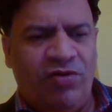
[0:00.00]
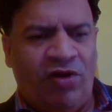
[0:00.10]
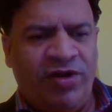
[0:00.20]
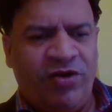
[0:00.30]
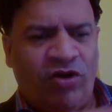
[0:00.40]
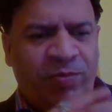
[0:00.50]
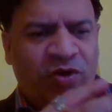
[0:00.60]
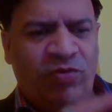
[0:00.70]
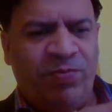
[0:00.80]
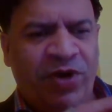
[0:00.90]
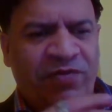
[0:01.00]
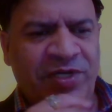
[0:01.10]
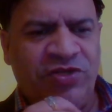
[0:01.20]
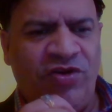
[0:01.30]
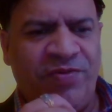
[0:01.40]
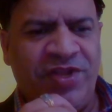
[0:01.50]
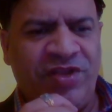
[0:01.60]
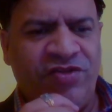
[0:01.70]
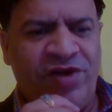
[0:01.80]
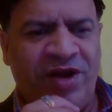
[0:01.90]
on the topic of prevention of
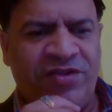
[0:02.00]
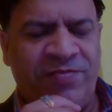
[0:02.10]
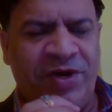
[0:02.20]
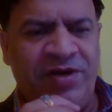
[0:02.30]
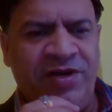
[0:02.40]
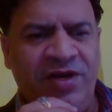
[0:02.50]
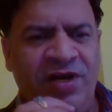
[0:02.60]
sexual harassment